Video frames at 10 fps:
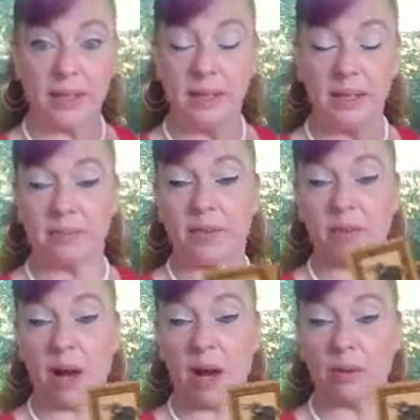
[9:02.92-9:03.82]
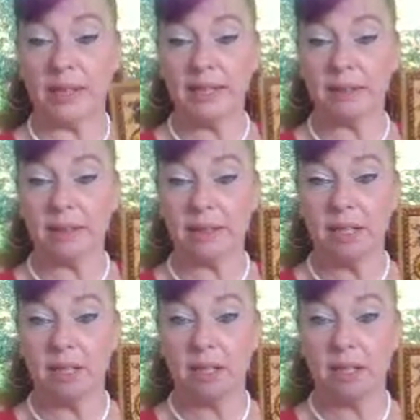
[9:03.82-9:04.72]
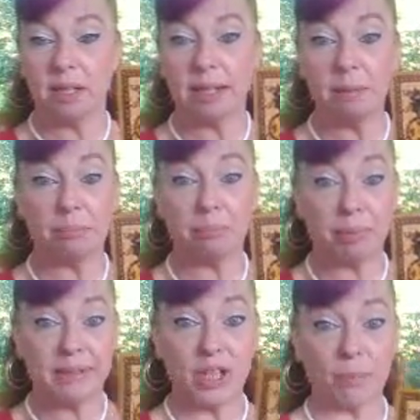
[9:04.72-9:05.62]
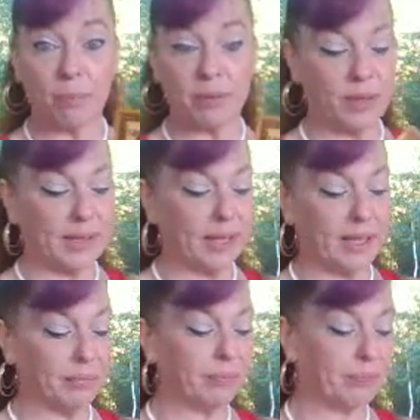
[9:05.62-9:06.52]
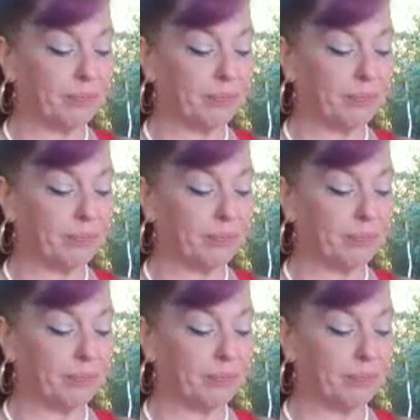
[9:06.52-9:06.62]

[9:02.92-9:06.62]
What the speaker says: seeing something for how it really is. Okay, brings the opportunity in.